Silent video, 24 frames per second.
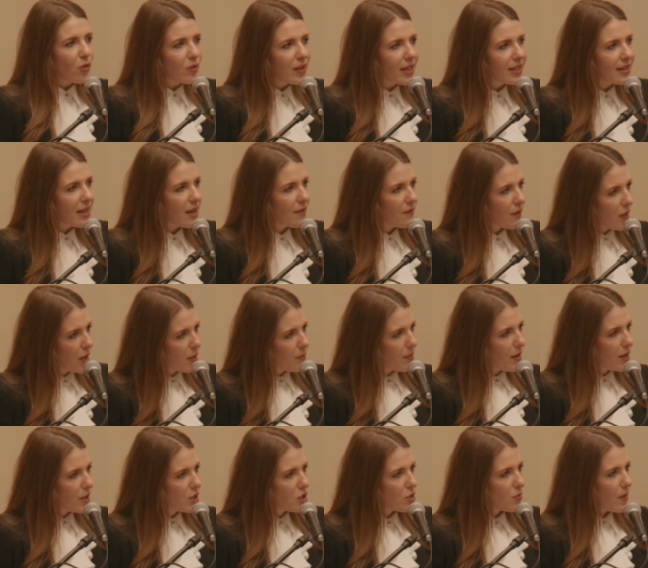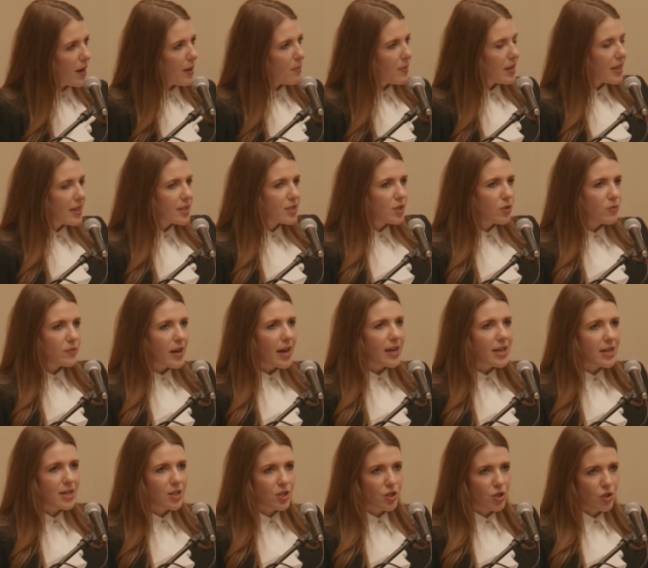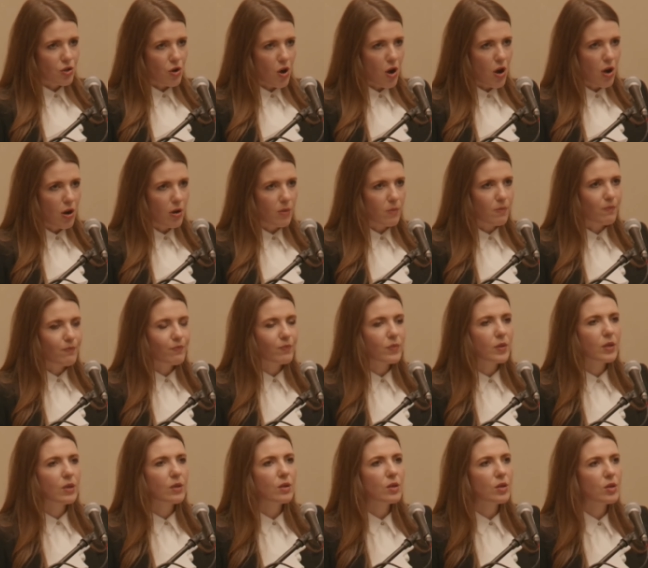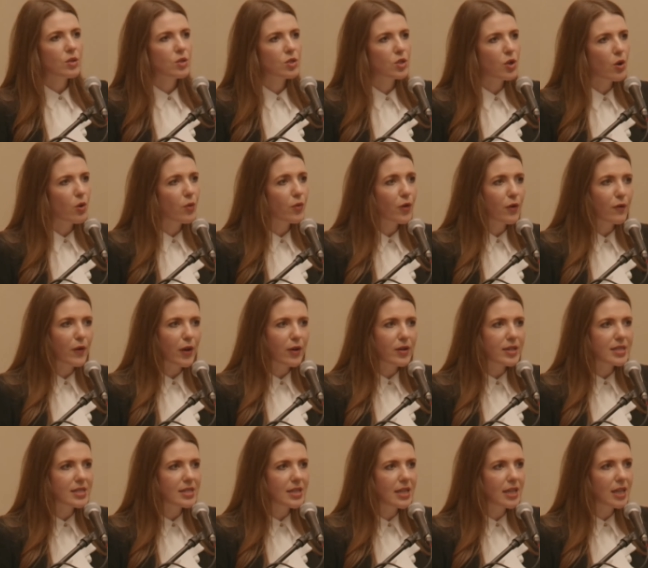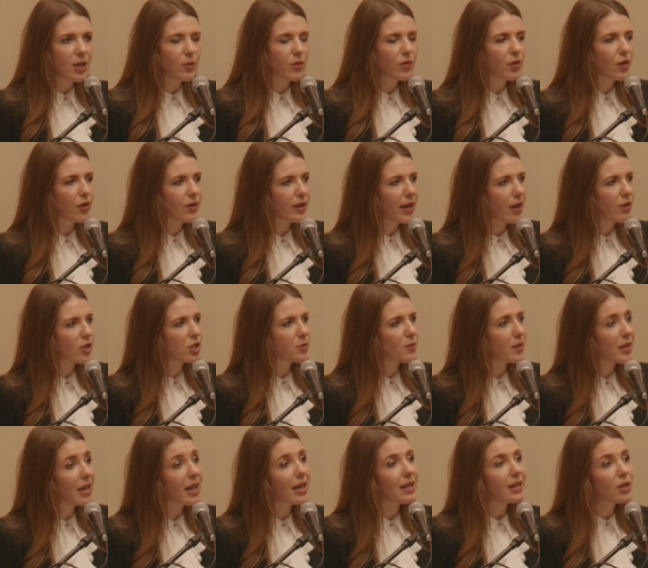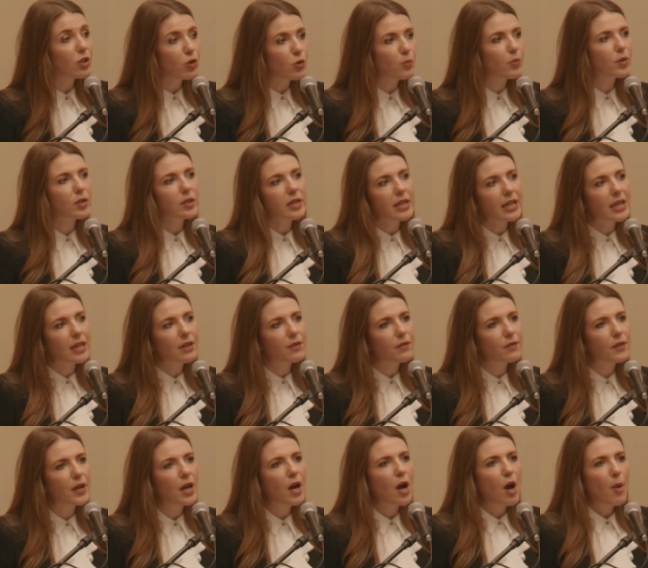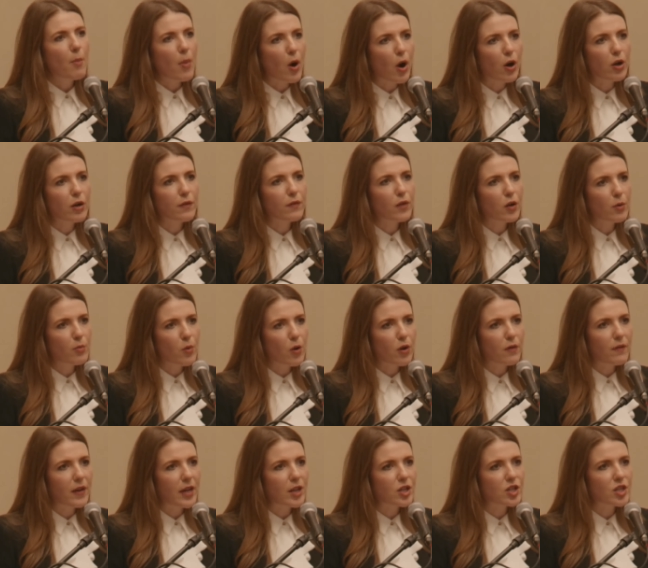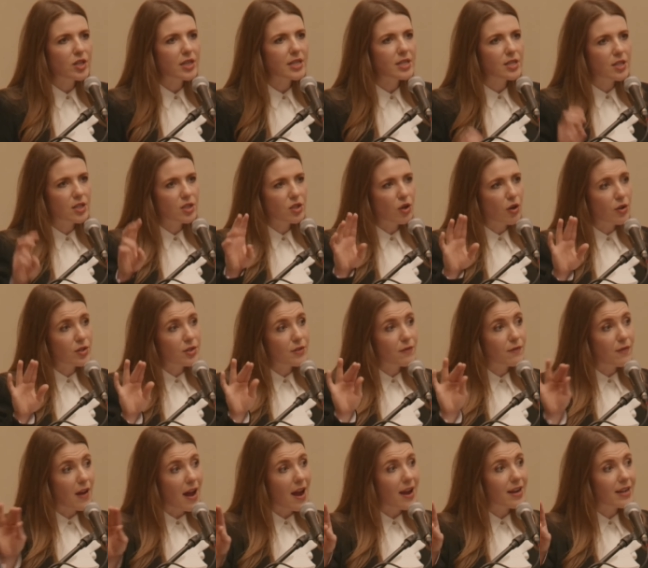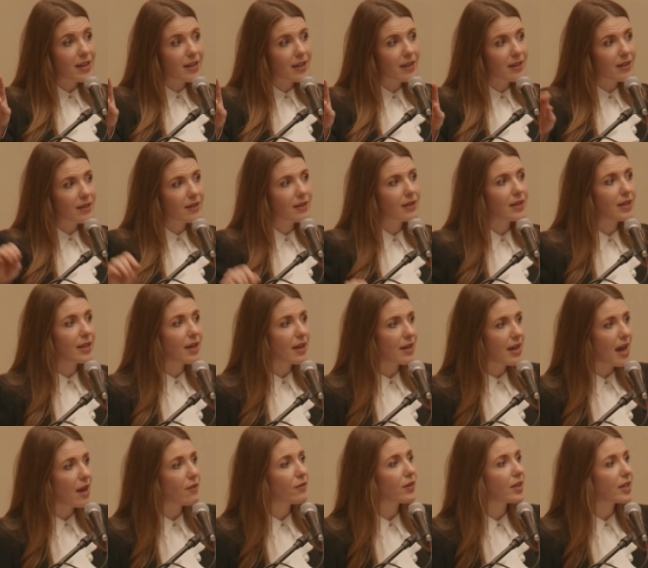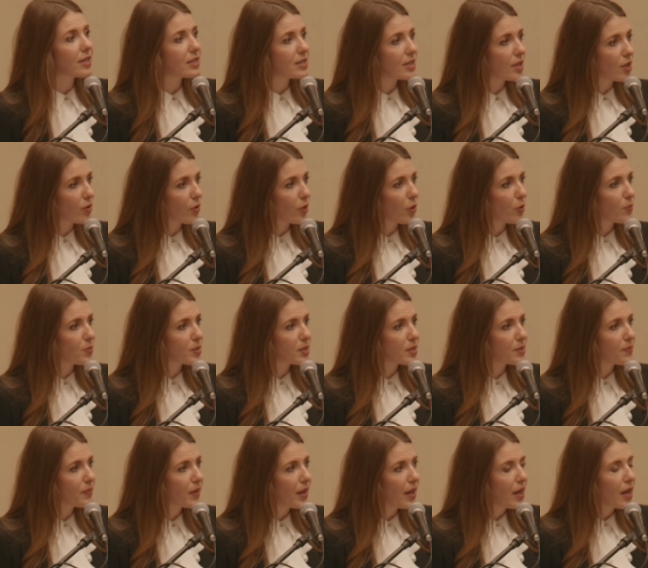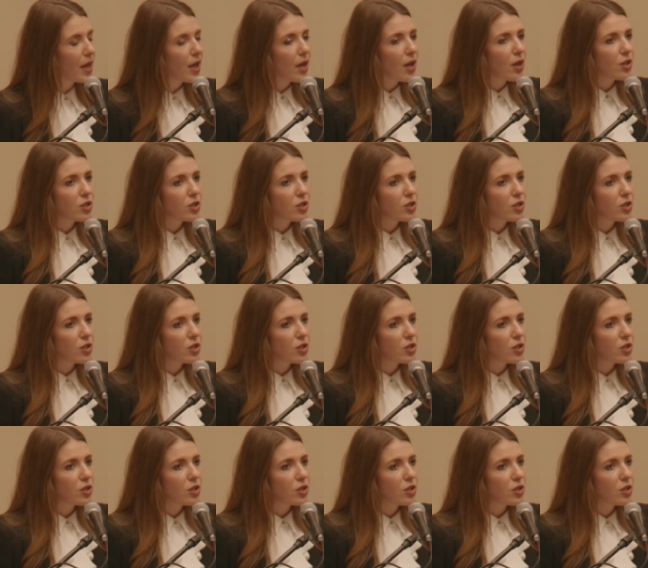they don't like that very much, right? Because United is strong. So they're very sneaky with their announcement. And I do believe part of their motivation is to start dividing the gun advocacy groups.